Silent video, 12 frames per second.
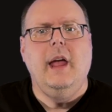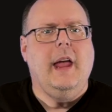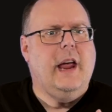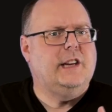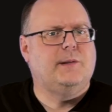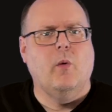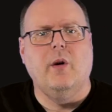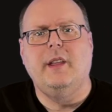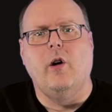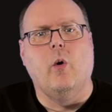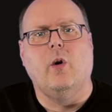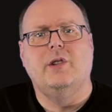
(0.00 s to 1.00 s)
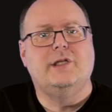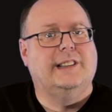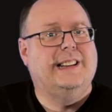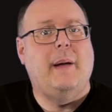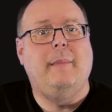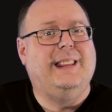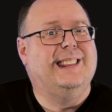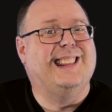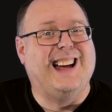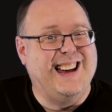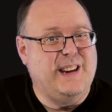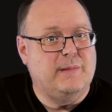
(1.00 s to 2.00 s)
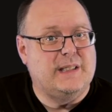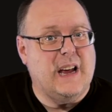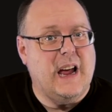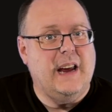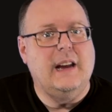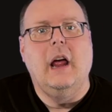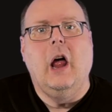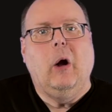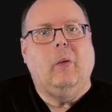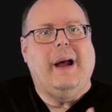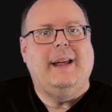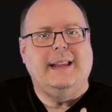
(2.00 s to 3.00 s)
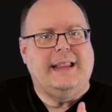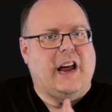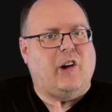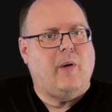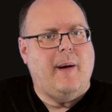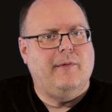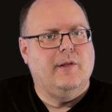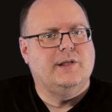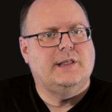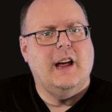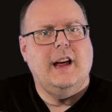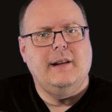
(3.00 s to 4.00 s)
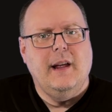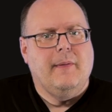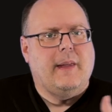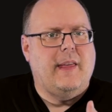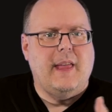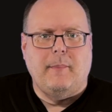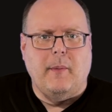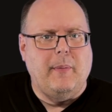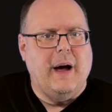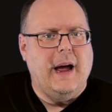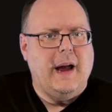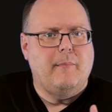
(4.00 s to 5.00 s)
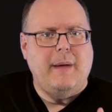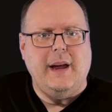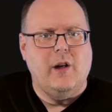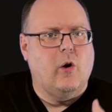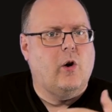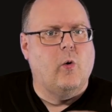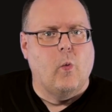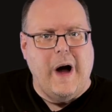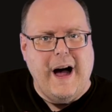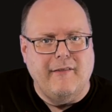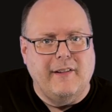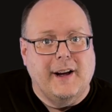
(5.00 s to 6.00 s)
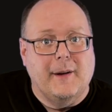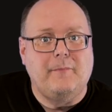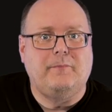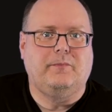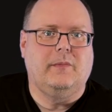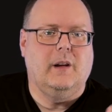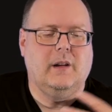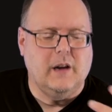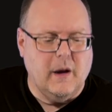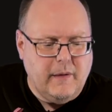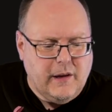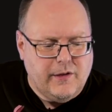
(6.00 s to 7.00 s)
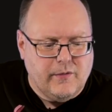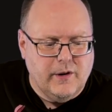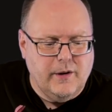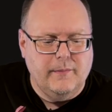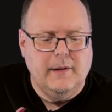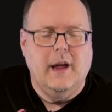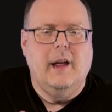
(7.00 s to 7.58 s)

it's more on the orange, lemon, lime side rather than that grapefruit side and that papaya, mango, guava coming through.